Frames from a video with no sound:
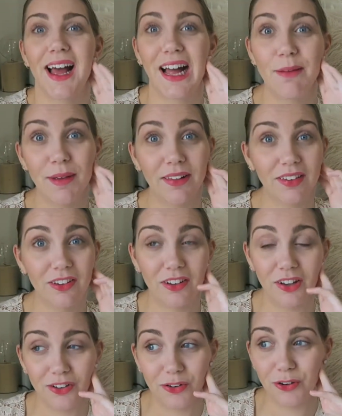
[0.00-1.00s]
I messaged
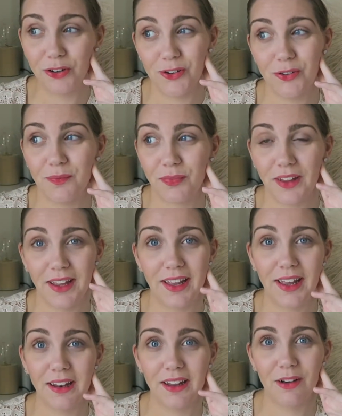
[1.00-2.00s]
this girl
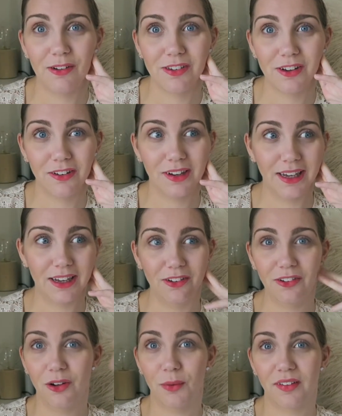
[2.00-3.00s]
and I was like, okay, I
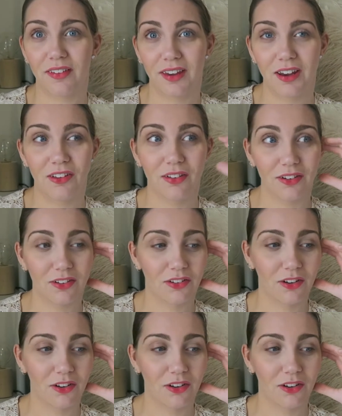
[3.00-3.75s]
don't know what to say to her.